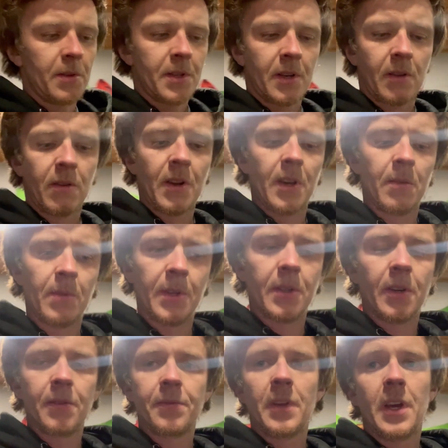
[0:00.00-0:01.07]
an incredibly
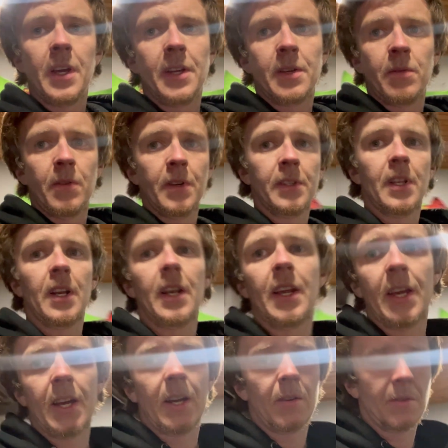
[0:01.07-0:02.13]
tough night. We're into the
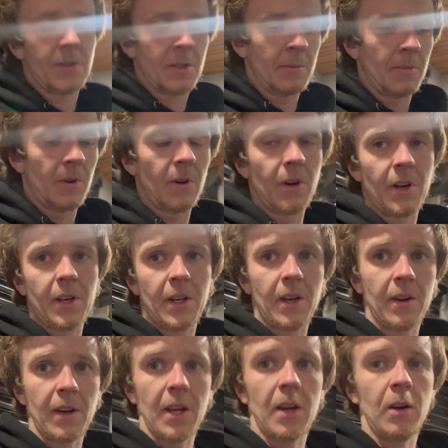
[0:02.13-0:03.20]
late hours in the morning
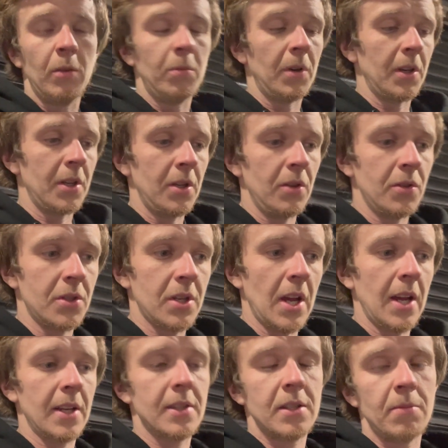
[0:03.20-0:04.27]
here now, but a huge
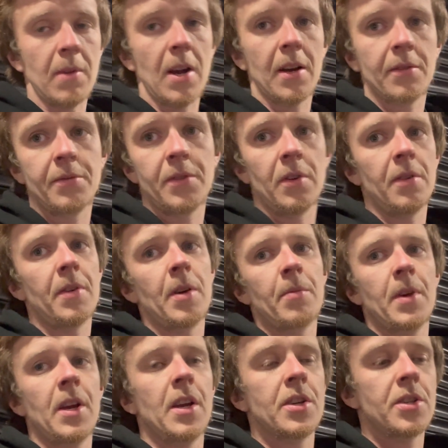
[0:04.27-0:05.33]
thanks to Mark from Duty
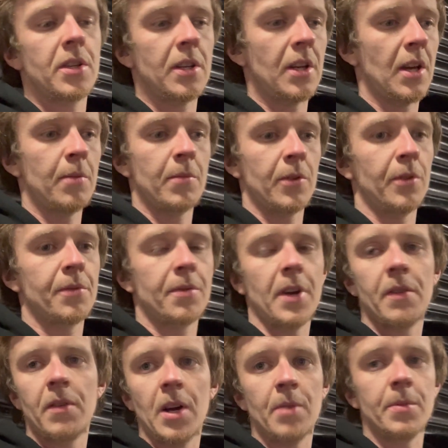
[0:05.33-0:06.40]
Fabrication and my good
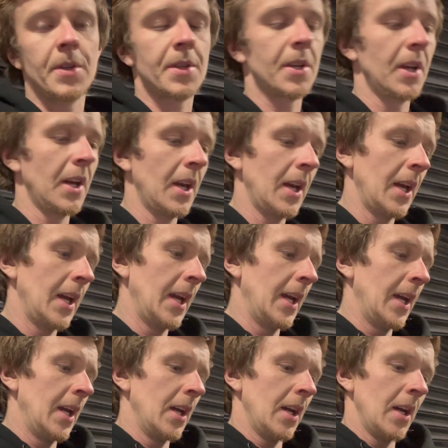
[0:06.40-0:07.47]
friend Robert,
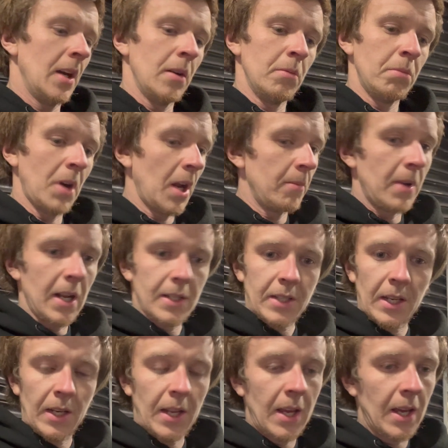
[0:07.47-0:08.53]
Brian
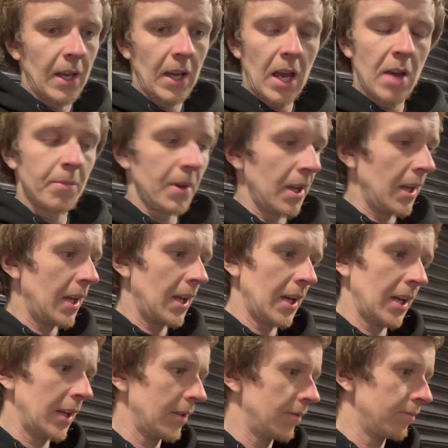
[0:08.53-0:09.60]
Belton, Abby,
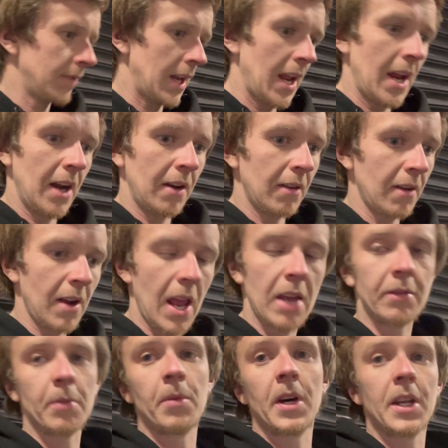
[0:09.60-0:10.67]
Claire.
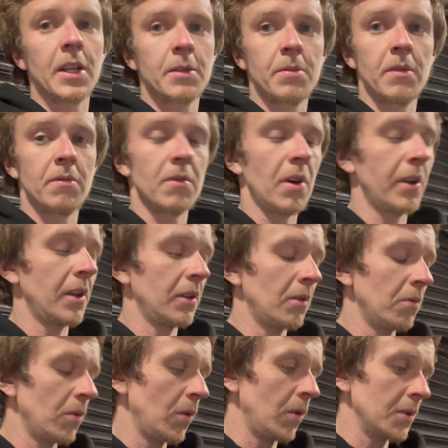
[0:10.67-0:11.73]
Everybody has been running the
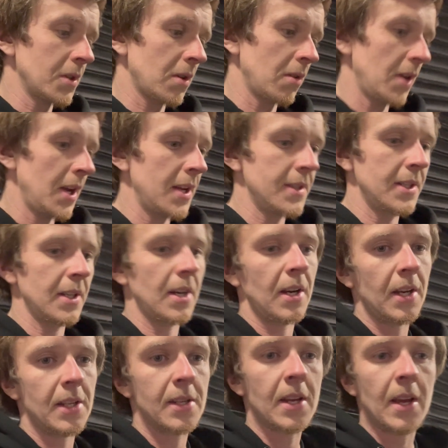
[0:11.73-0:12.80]
roads crazy
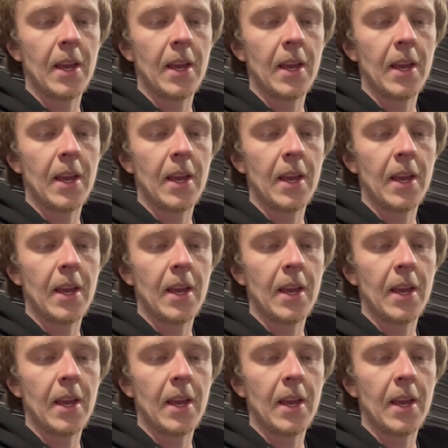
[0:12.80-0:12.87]
tonight.